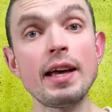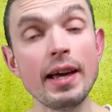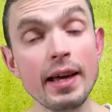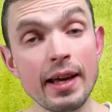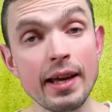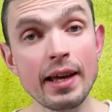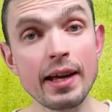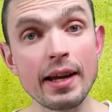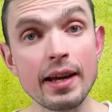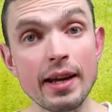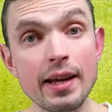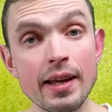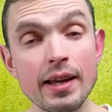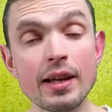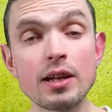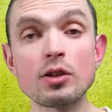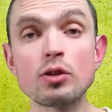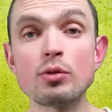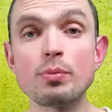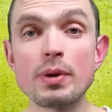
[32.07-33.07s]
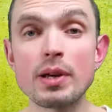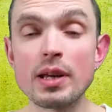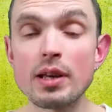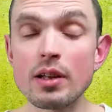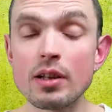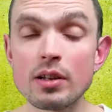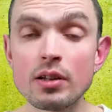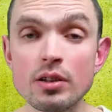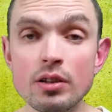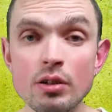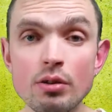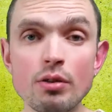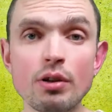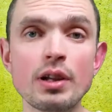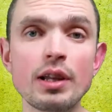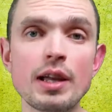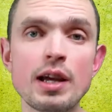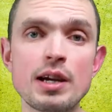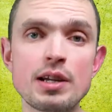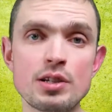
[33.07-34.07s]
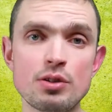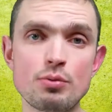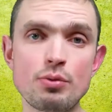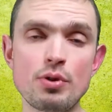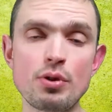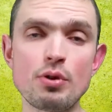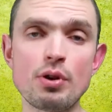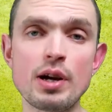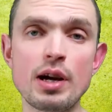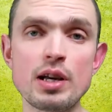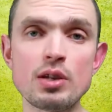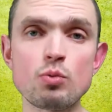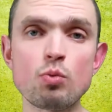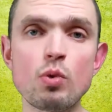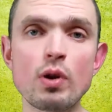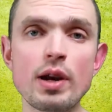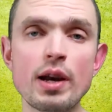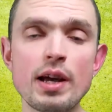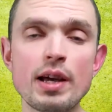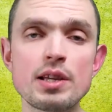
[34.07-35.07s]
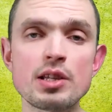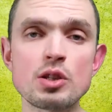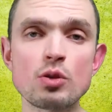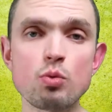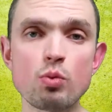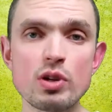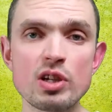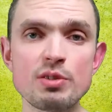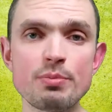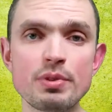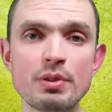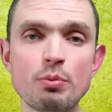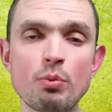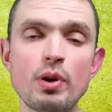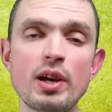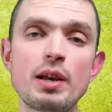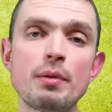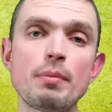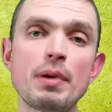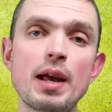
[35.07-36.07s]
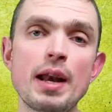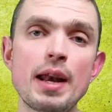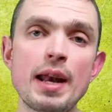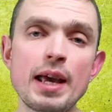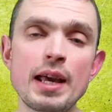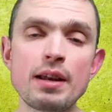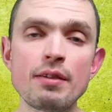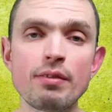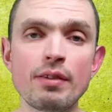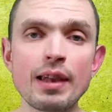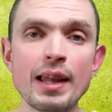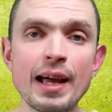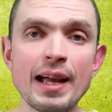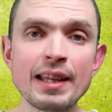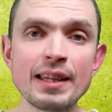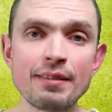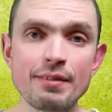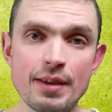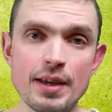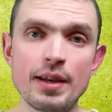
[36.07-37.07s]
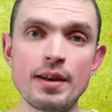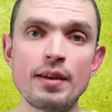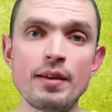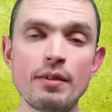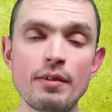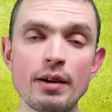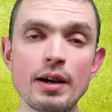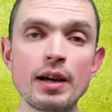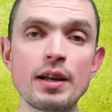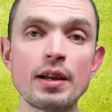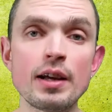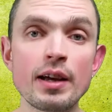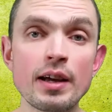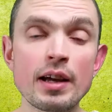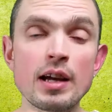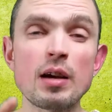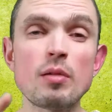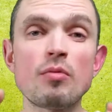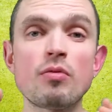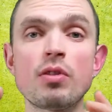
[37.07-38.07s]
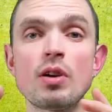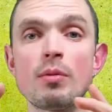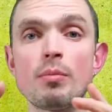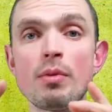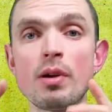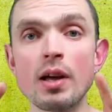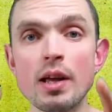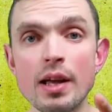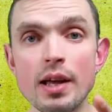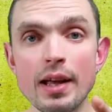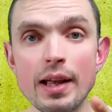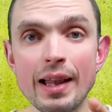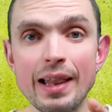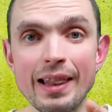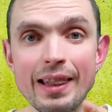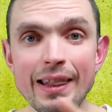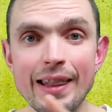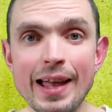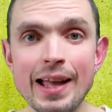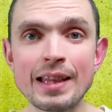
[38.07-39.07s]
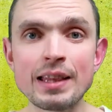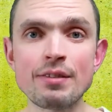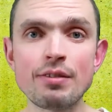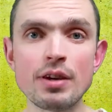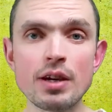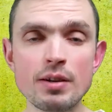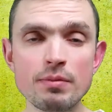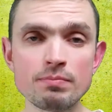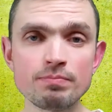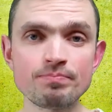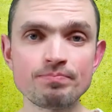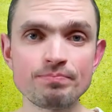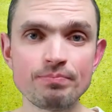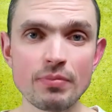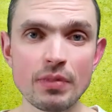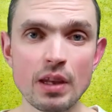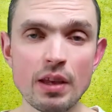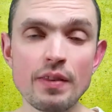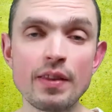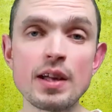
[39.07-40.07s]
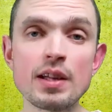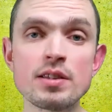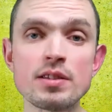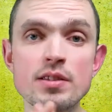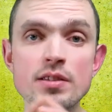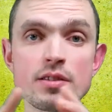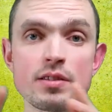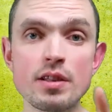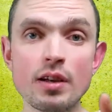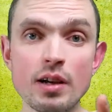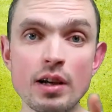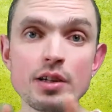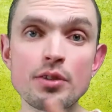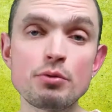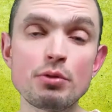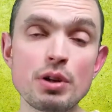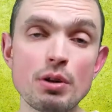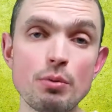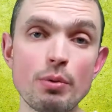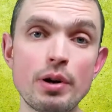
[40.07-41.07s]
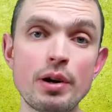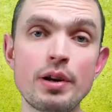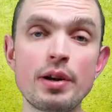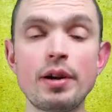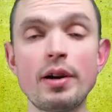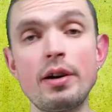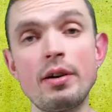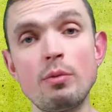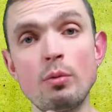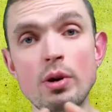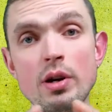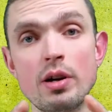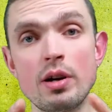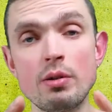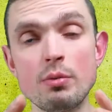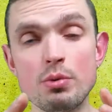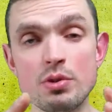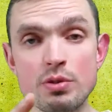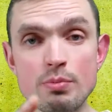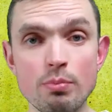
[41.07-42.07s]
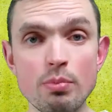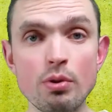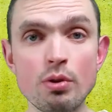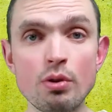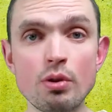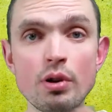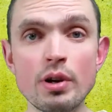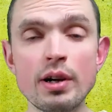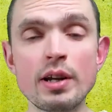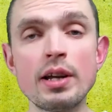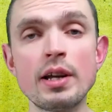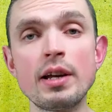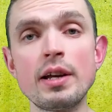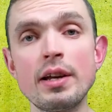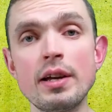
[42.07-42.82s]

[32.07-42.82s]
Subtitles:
And to be totally honest with you guys, when I switch between my native Latvian, right? I come from Latvia. That's the country where I was born